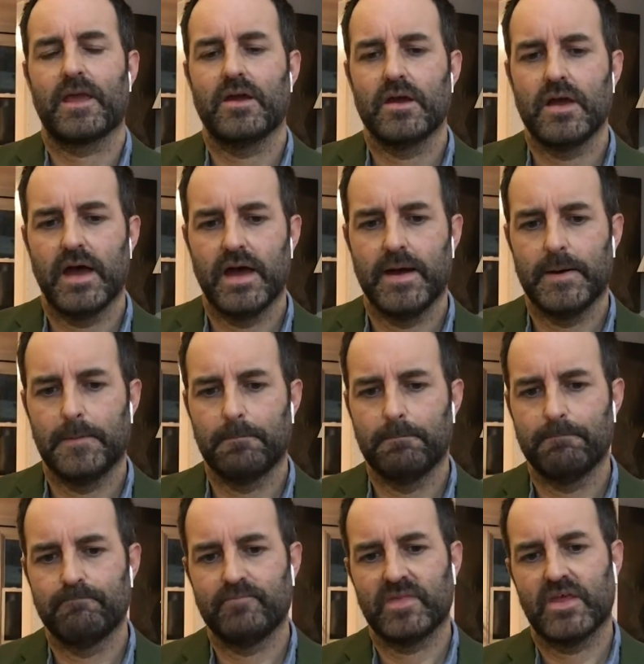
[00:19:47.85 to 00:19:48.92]

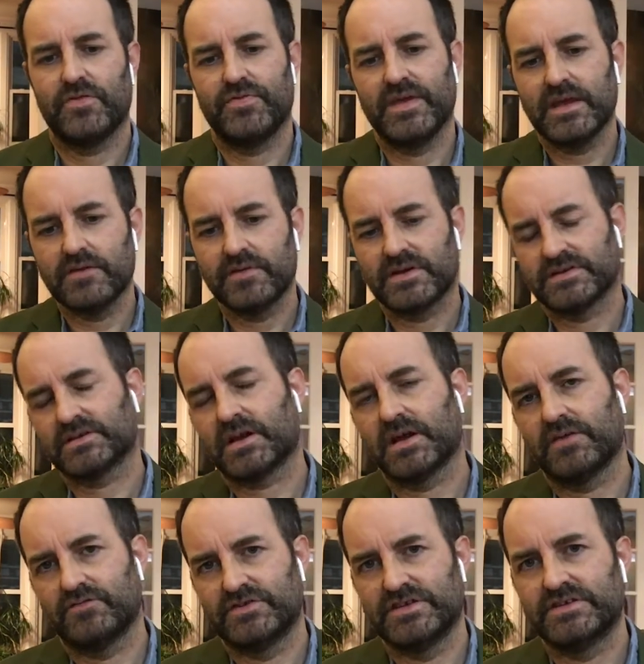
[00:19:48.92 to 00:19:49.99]
Think of it as kind of
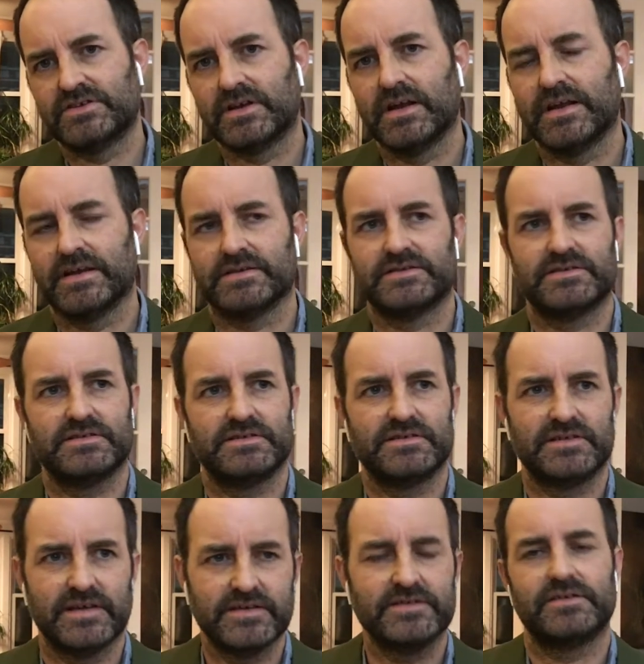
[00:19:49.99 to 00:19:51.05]
digitally
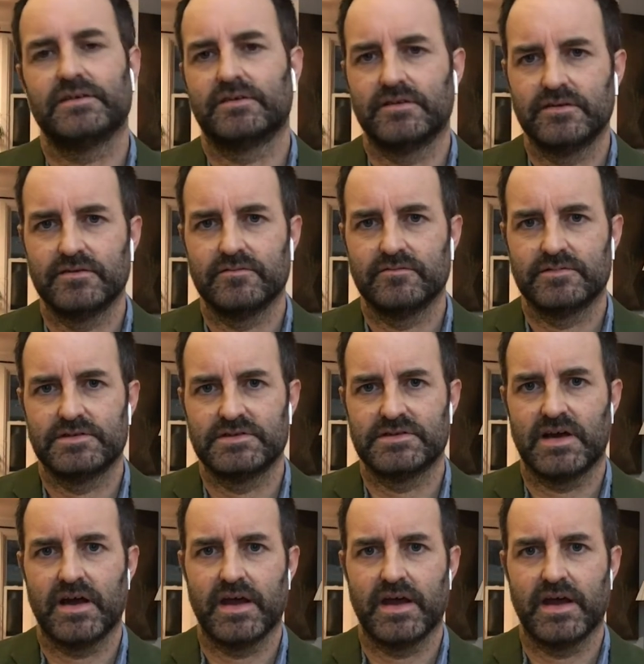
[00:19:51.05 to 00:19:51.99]
assisted design.